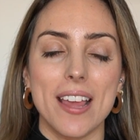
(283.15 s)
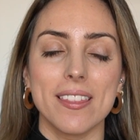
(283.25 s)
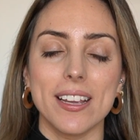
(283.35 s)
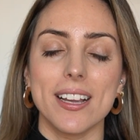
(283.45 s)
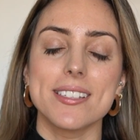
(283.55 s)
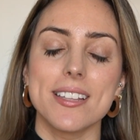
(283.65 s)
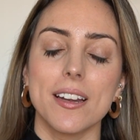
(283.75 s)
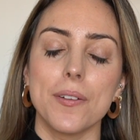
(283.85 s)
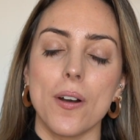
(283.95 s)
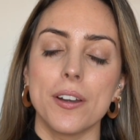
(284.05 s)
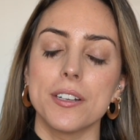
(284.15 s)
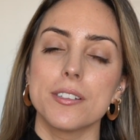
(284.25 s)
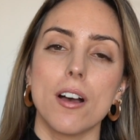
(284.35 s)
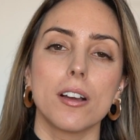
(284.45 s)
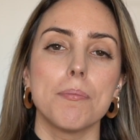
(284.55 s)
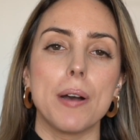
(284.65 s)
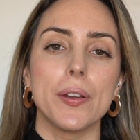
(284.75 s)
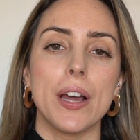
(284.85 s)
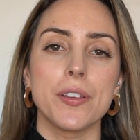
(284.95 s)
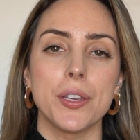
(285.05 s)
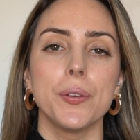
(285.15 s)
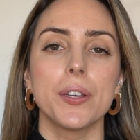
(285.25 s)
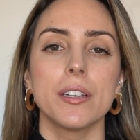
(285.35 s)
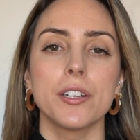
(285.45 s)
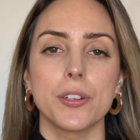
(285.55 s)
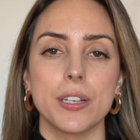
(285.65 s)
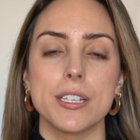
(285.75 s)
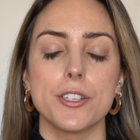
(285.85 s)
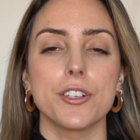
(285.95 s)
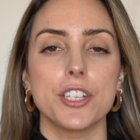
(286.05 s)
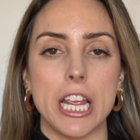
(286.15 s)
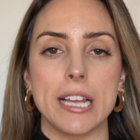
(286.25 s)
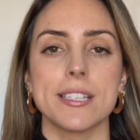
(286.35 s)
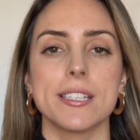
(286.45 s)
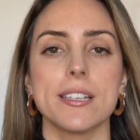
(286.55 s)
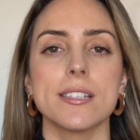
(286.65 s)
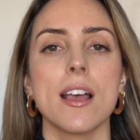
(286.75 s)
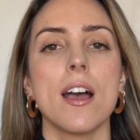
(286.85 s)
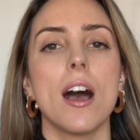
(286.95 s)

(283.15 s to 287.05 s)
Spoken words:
And like I said, I wanted to talk about how you can increase your chances